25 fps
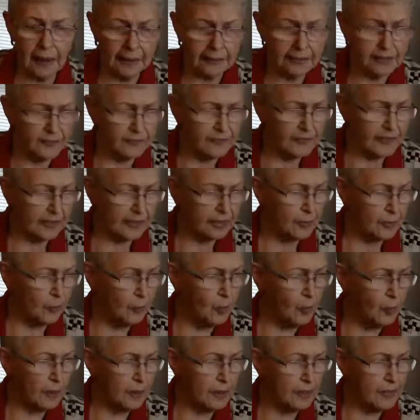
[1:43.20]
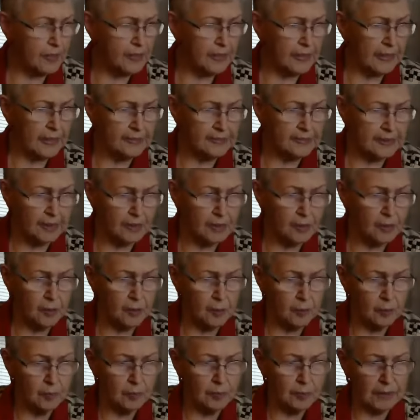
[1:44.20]
the fact that one of the things that
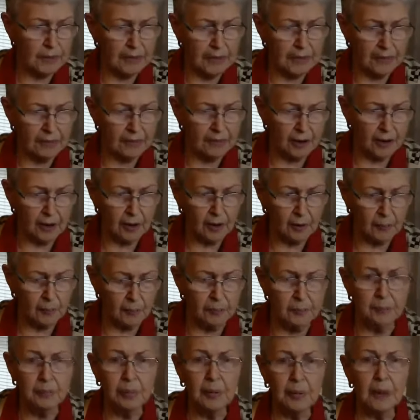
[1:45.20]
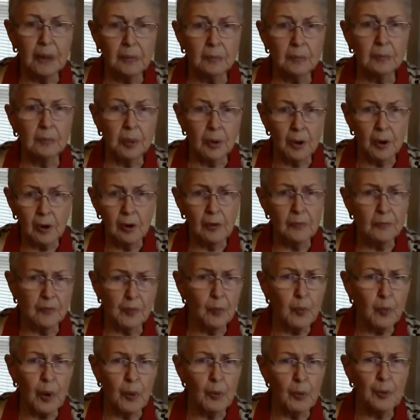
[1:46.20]
you, in the little blurb
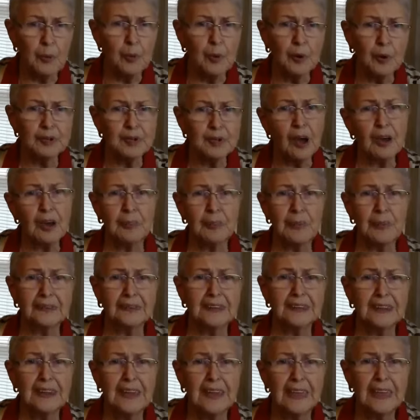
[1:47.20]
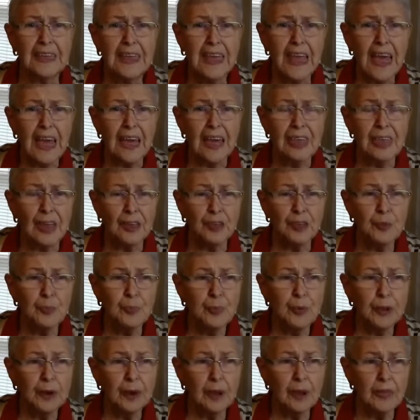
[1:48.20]
for what we want to talk about today, that you
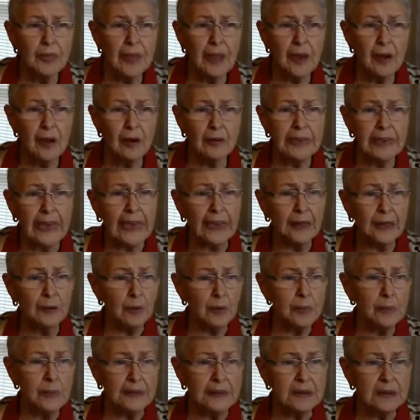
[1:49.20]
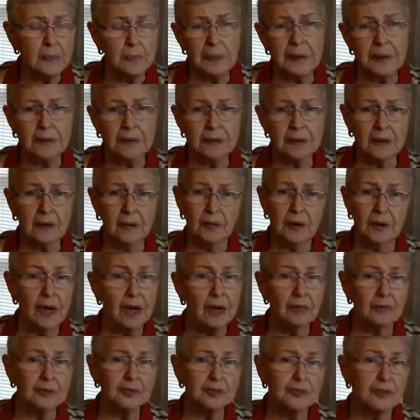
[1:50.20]
put on there, can we be dependent on
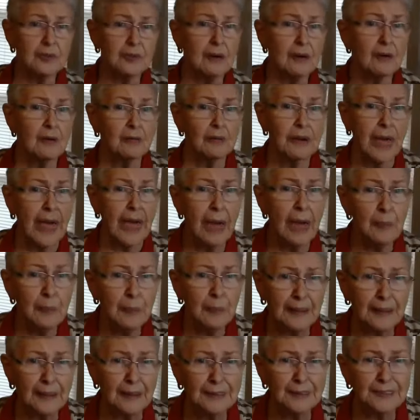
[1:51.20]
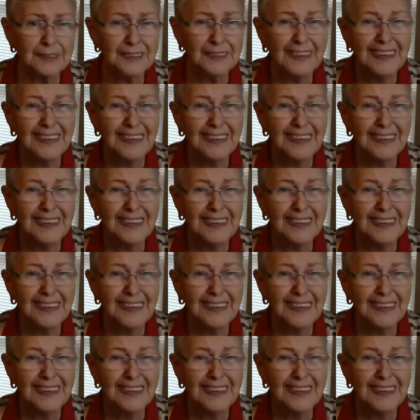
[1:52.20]
others for our own happiness?